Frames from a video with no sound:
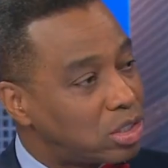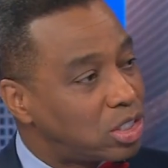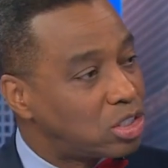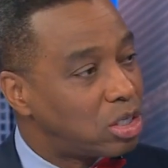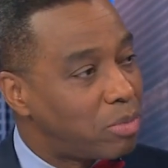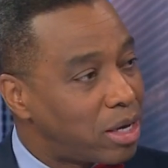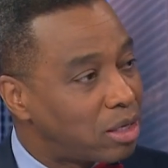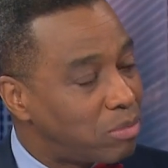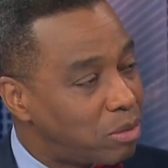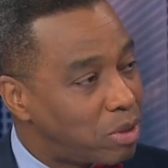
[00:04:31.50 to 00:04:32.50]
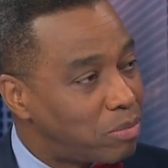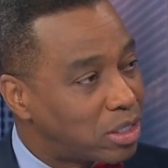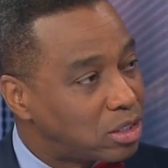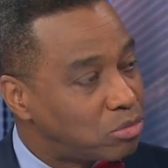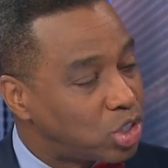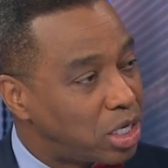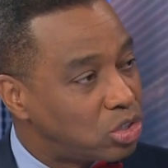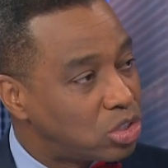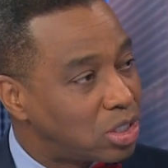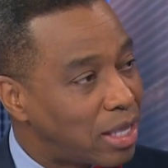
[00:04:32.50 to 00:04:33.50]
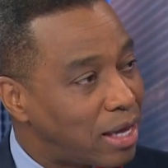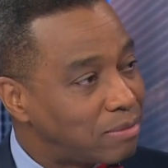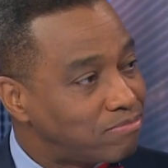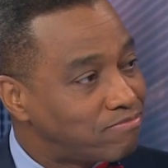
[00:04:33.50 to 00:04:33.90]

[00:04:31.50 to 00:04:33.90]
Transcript: decision to make and maybe make some changes to that?